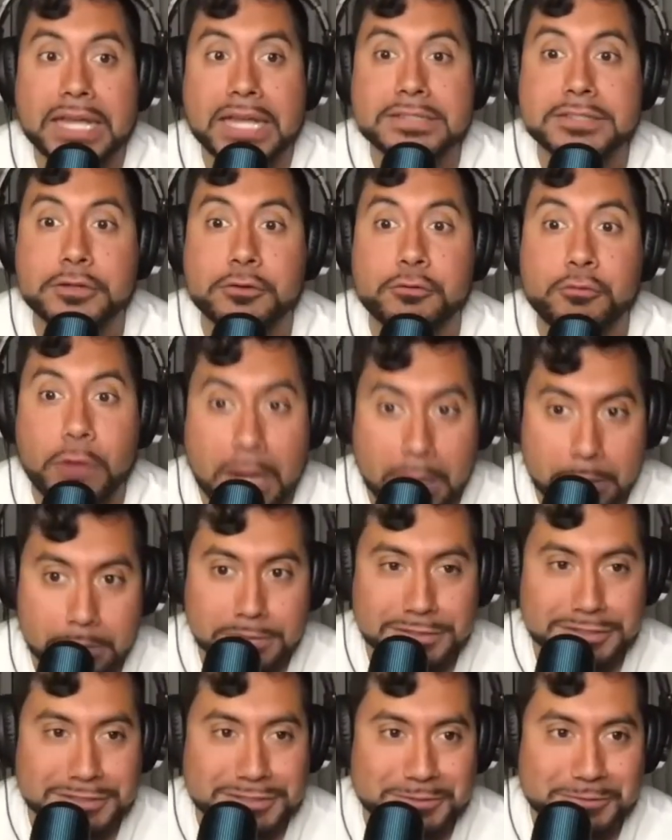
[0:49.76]
to grammar
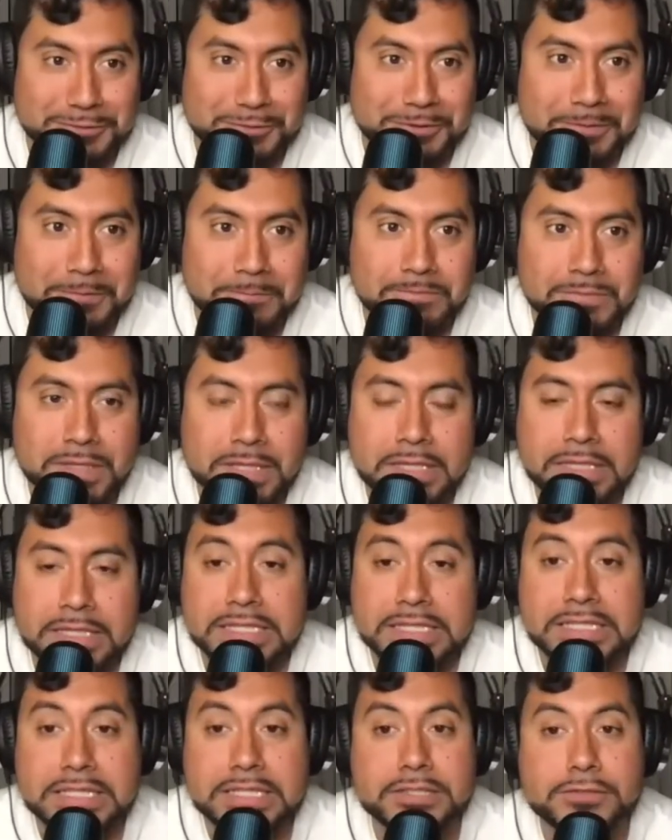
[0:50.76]
school.
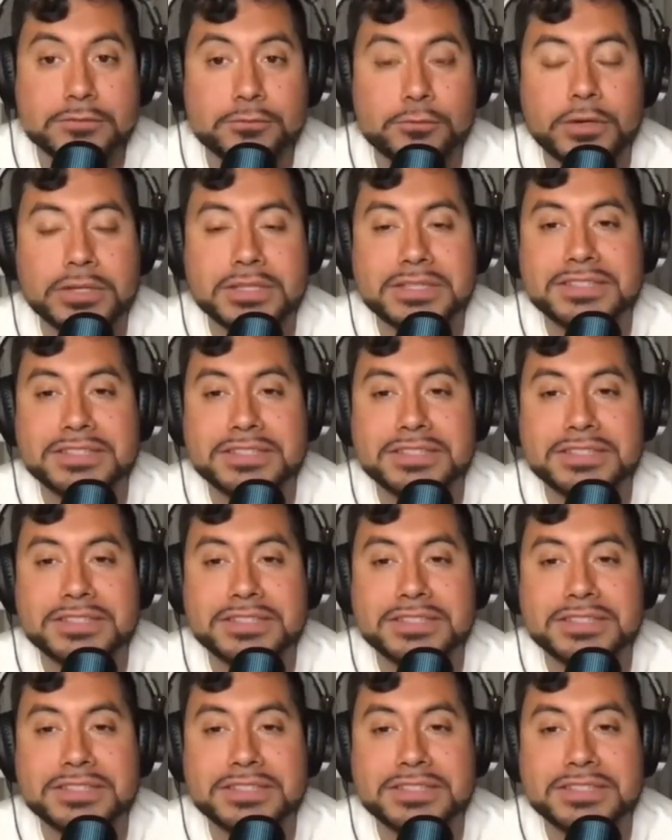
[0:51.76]
He is one